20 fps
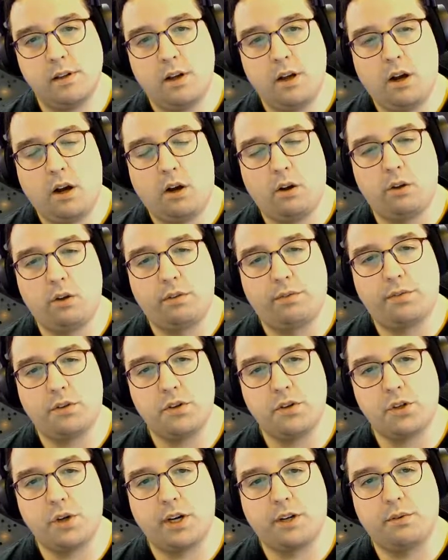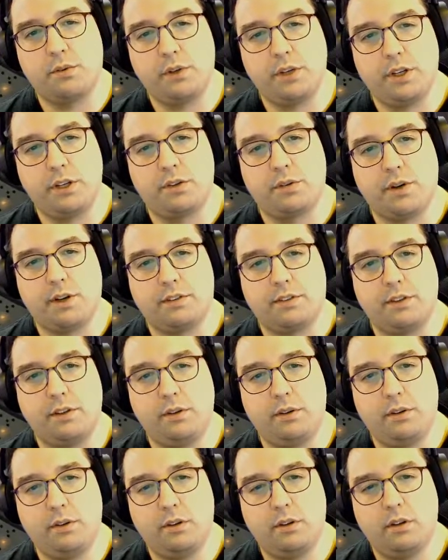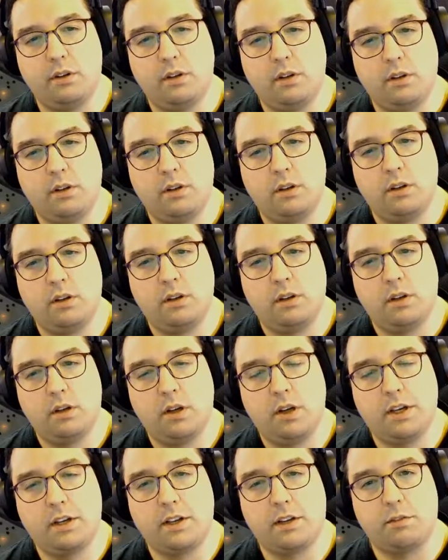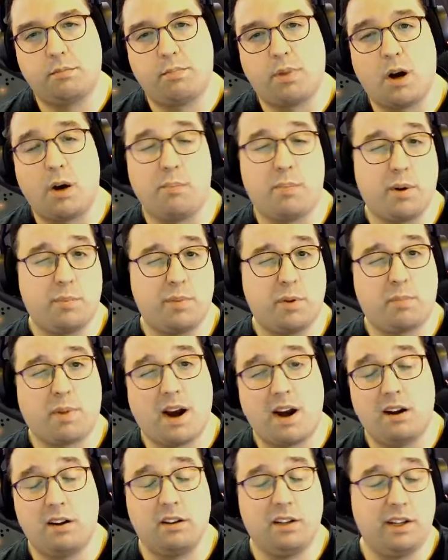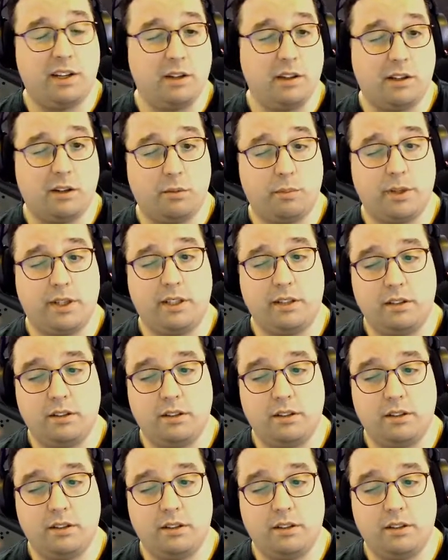Oh, the first strike's really interesting. It does pump up the Pyreling a little bit.